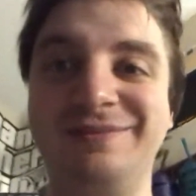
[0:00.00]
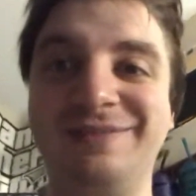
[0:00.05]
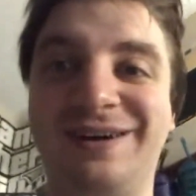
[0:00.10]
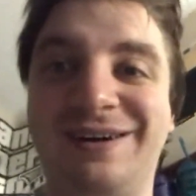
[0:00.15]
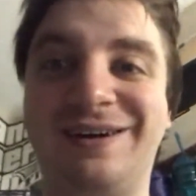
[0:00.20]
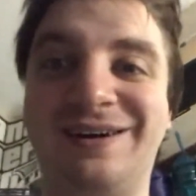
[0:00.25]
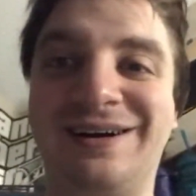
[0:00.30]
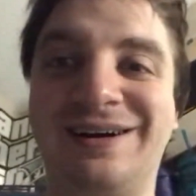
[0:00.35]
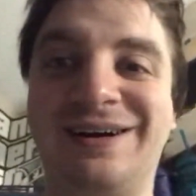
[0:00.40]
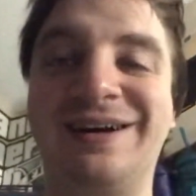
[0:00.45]

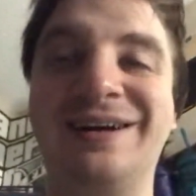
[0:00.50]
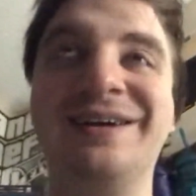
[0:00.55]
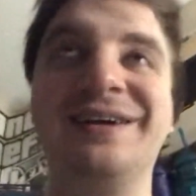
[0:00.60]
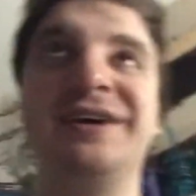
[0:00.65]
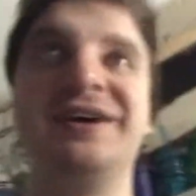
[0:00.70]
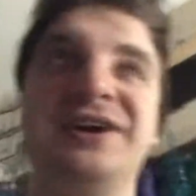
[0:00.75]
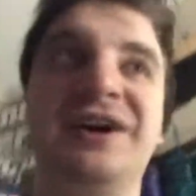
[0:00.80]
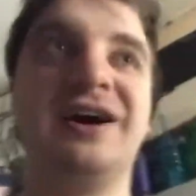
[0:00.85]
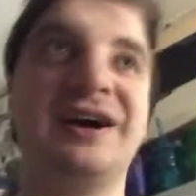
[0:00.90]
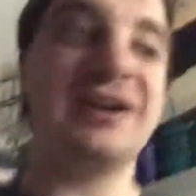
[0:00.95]
Haha.
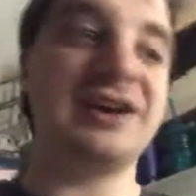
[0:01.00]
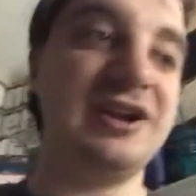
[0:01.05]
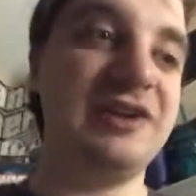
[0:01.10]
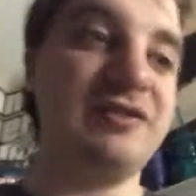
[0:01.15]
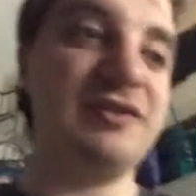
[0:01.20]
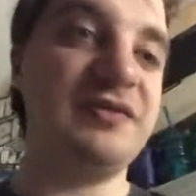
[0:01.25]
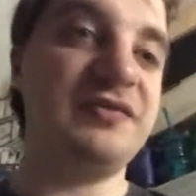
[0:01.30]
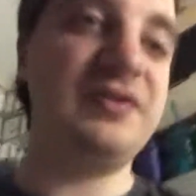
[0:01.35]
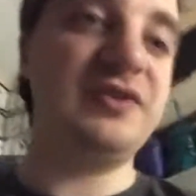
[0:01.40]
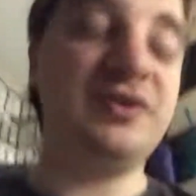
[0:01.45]
I'm gonna
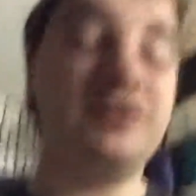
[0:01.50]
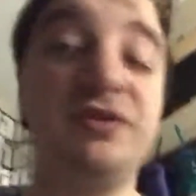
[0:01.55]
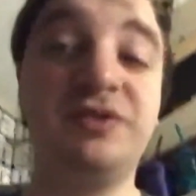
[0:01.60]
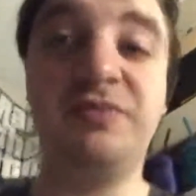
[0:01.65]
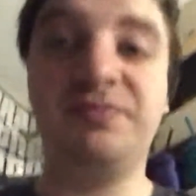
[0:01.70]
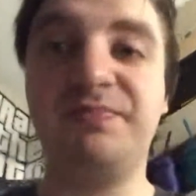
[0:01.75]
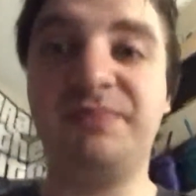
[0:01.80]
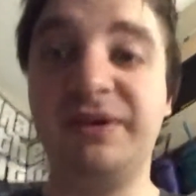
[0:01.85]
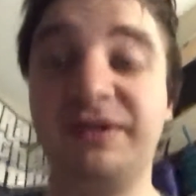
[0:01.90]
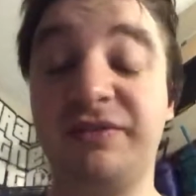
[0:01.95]
review
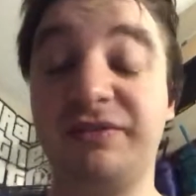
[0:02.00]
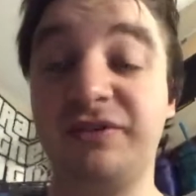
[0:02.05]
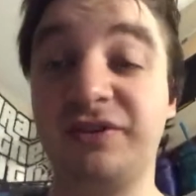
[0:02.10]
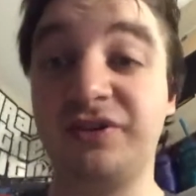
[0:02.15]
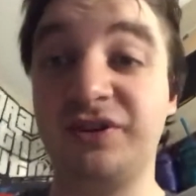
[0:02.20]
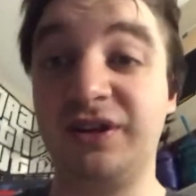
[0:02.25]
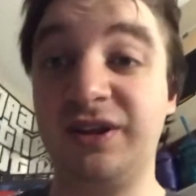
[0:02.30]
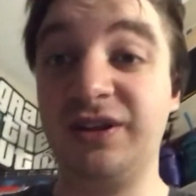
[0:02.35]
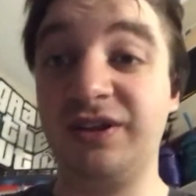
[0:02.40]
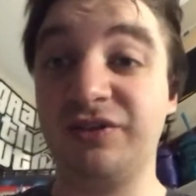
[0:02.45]

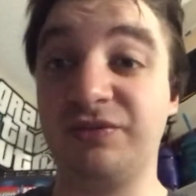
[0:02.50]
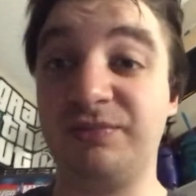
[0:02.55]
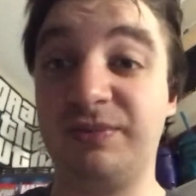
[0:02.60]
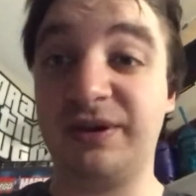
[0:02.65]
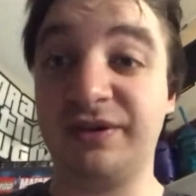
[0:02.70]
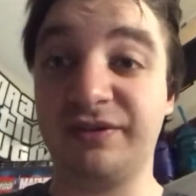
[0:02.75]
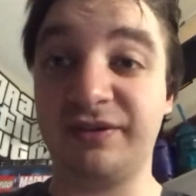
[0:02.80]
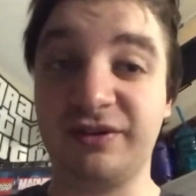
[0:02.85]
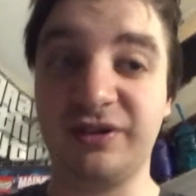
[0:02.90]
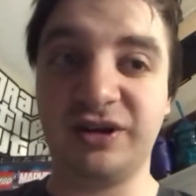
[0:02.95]
basically this
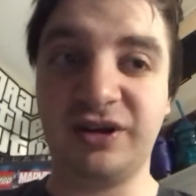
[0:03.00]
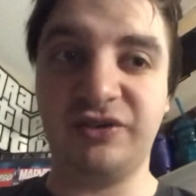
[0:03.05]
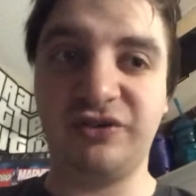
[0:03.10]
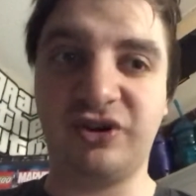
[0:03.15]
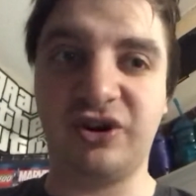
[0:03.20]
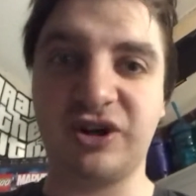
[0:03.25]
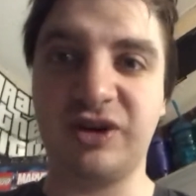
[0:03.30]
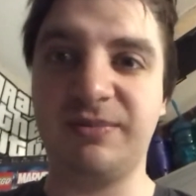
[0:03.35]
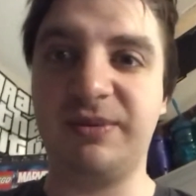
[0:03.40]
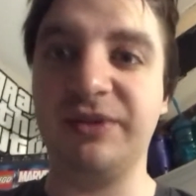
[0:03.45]
month. I'm gonna
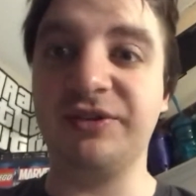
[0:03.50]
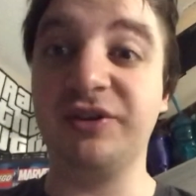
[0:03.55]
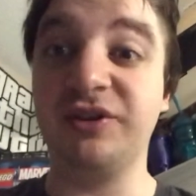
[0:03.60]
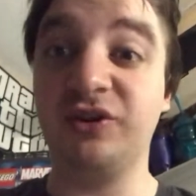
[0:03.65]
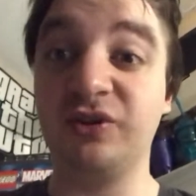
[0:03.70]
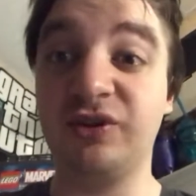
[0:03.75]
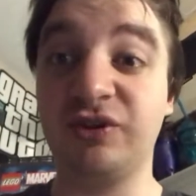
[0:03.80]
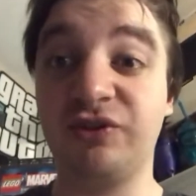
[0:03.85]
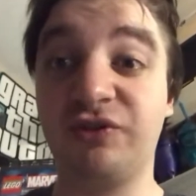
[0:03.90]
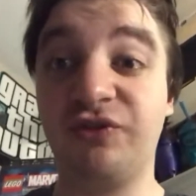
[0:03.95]
talk about the
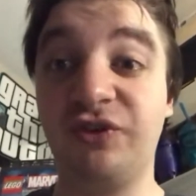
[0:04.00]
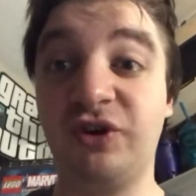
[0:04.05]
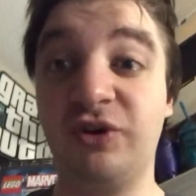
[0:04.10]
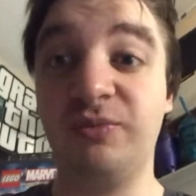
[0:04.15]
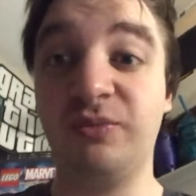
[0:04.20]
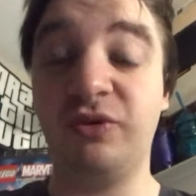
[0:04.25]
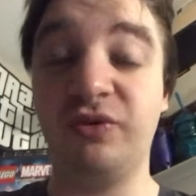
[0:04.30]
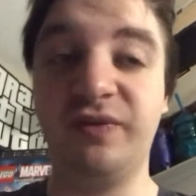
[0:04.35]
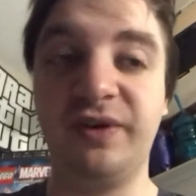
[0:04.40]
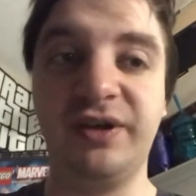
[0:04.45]

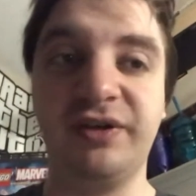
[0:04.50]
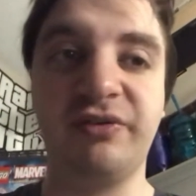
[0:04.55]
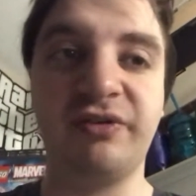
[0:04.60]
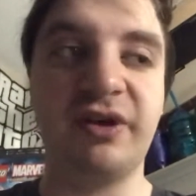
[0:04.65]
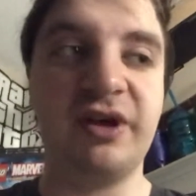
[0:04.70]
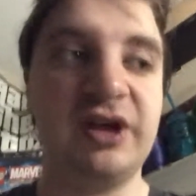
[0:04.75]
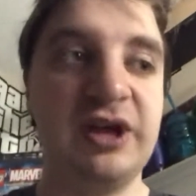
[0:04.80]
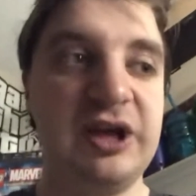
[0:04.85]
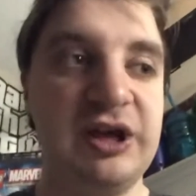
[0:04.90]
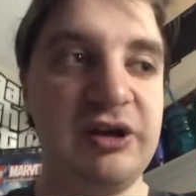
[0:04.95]
Lucasfilm movies.
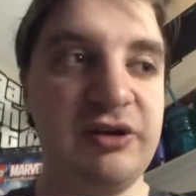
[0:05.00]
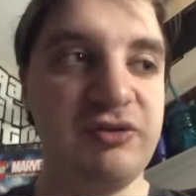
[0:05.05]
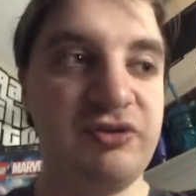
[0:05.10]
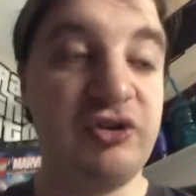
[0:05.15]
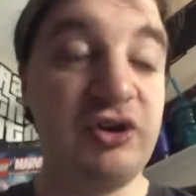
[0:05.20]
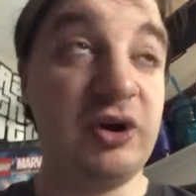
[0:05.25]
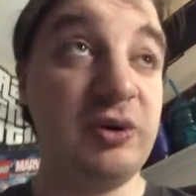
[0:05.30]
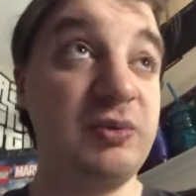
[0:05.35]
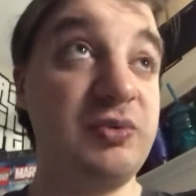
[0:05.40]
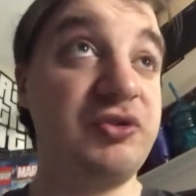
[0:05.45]

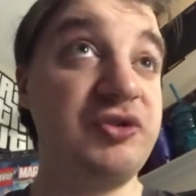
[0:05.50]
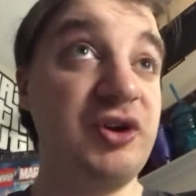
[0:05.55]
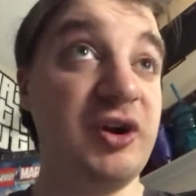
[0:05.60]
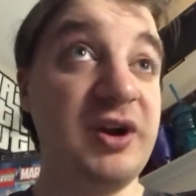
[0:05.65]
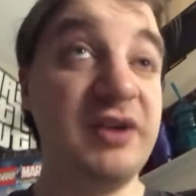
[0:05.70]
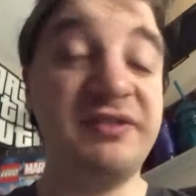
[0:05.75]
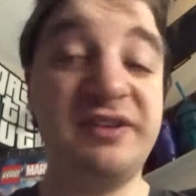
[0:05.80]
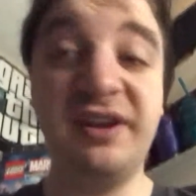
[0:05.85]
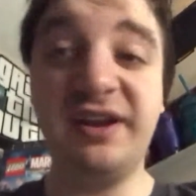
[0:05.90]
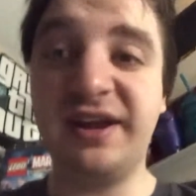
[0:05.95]
So,
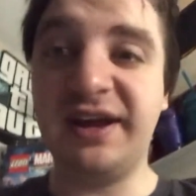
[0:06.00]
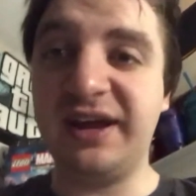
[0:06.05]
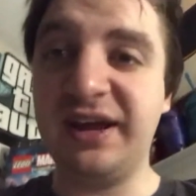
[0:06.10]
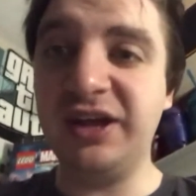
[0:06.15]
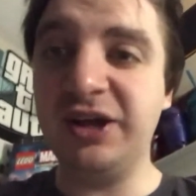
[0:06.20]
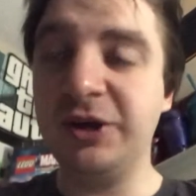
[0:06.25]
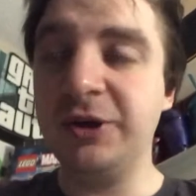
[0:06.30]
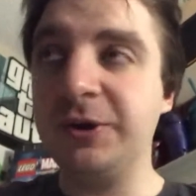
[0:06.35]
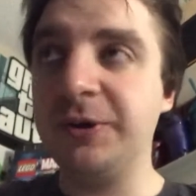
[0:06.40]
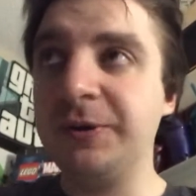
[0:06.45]
starting today,